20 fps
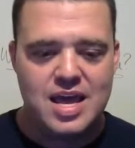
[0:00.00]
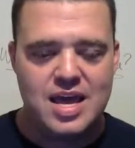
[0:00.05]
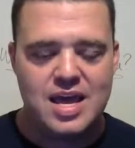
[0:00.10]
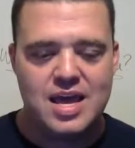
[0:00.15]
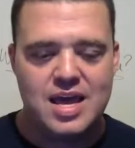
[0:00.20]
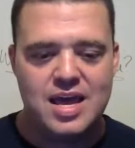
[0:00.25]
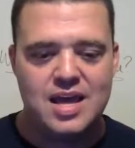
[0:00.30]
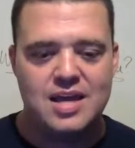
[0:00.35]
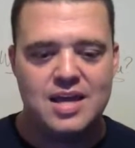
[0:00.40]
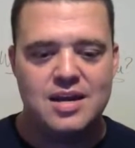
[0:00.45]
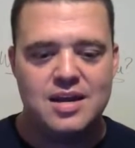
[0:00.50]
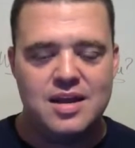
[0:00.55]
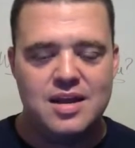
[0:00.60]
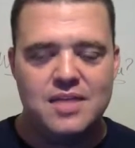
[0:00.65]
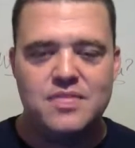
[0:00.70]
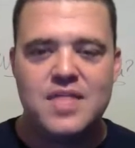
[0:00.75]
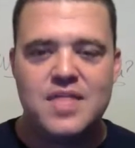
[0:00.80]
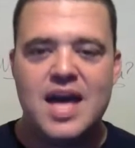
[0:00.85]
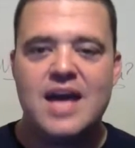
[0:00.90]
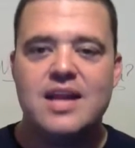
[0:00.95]
And
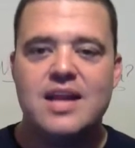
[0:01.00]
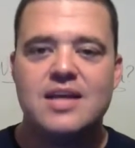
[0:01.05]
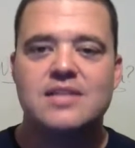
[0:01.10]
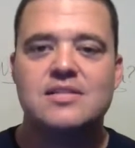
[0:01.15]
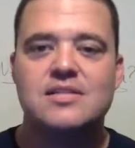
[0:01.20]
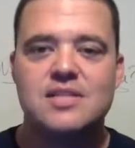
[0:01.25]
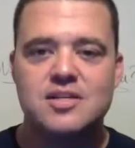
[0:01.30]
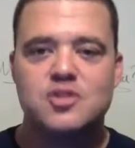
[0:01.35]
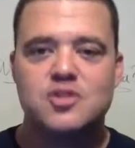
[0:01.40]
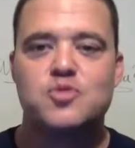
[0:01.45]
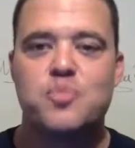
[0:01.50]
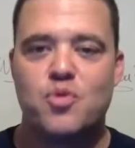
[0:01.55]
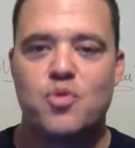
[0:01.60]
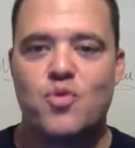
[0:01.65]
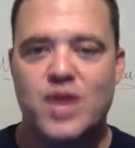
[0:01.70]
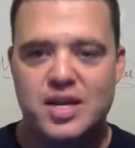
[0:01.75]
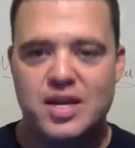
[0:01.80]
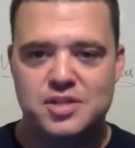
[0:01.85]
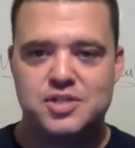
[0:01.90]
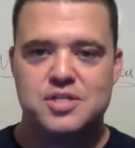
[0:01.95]
that is
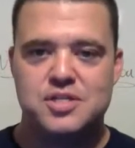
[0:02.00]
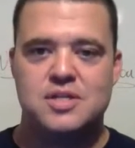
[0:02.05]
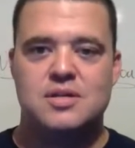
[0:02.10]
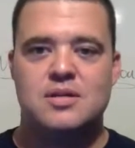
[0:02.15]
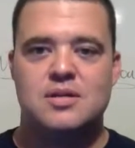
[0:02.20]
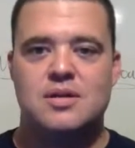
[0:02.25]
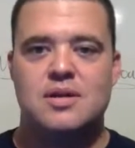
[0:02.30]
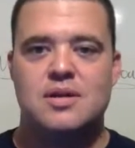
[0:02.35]
inspiration,